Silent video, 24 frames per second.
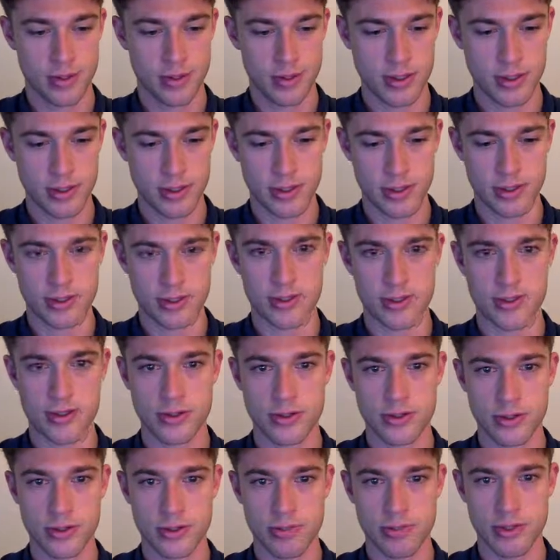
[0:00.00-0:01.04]
And I'll just
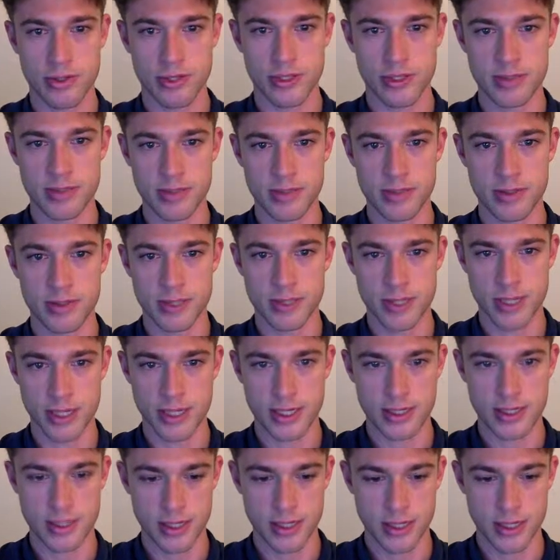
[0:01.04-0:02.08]
copy this because the
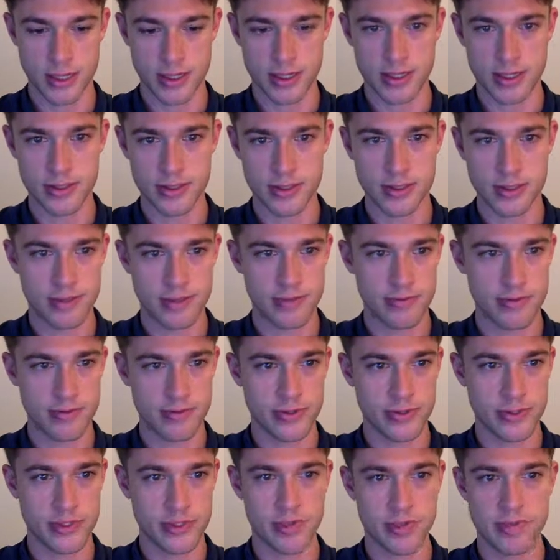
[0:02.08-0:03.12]
next line is
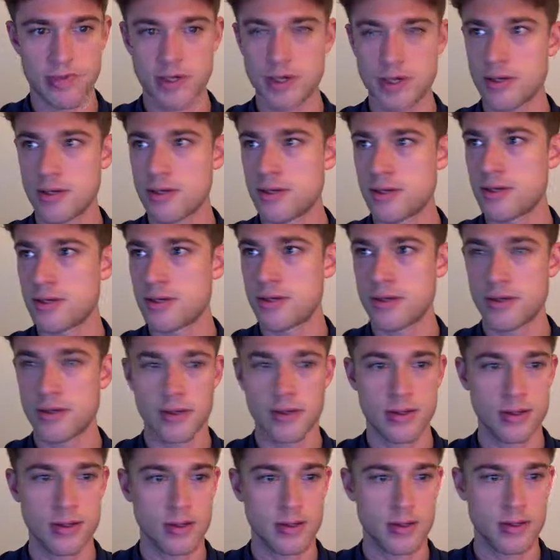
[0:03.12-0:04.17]
very similar.
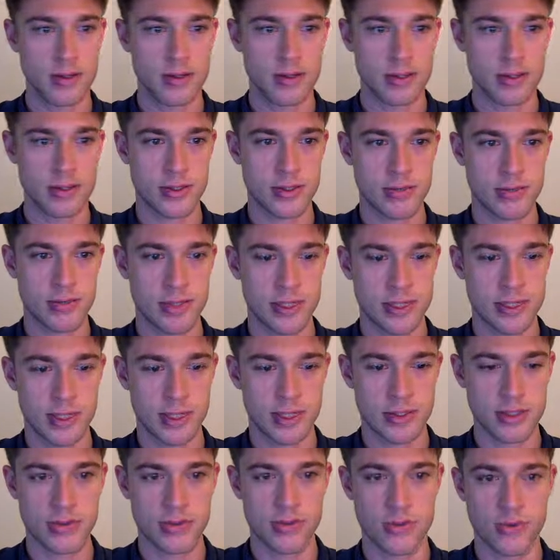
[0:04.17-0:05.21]
It's going to be
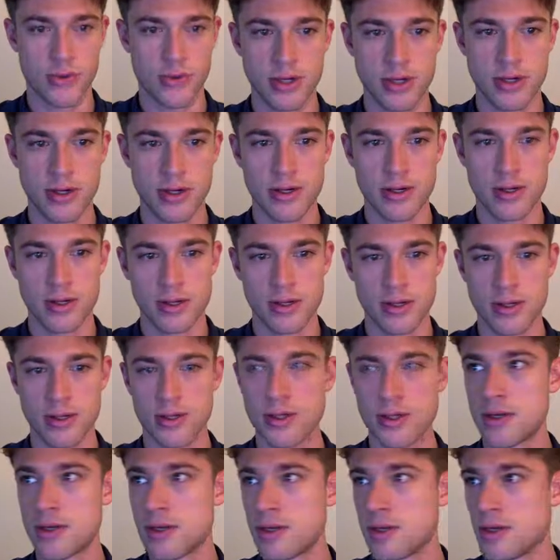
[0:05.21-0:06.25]
data one,
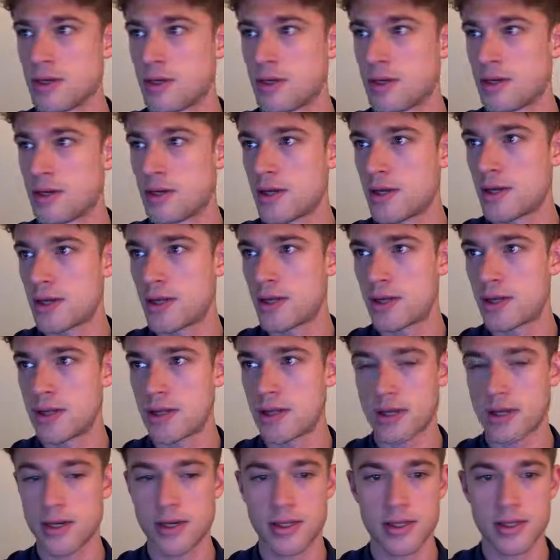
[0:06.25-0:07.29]
and
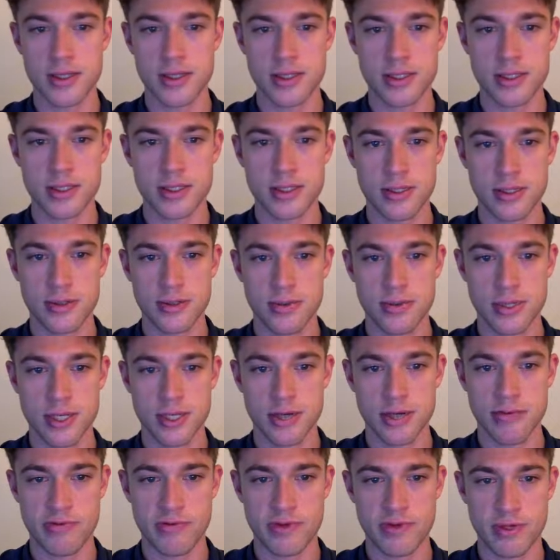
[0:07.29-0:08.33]
then it's, we
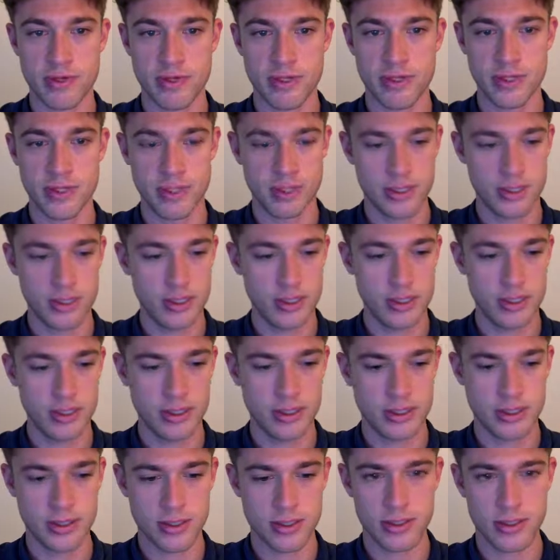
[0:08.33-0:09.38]
have an E
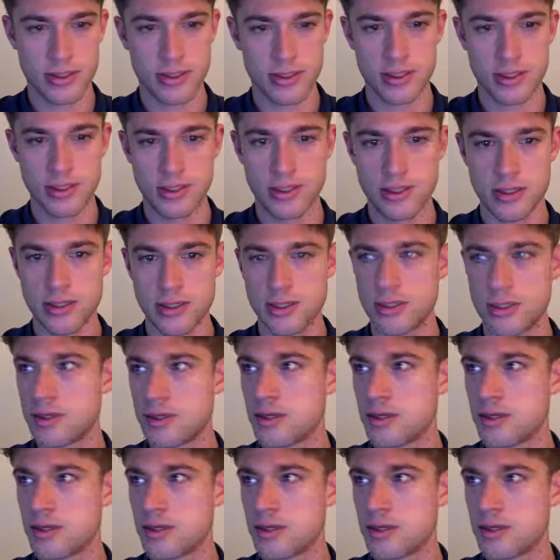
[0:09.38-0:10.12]
here,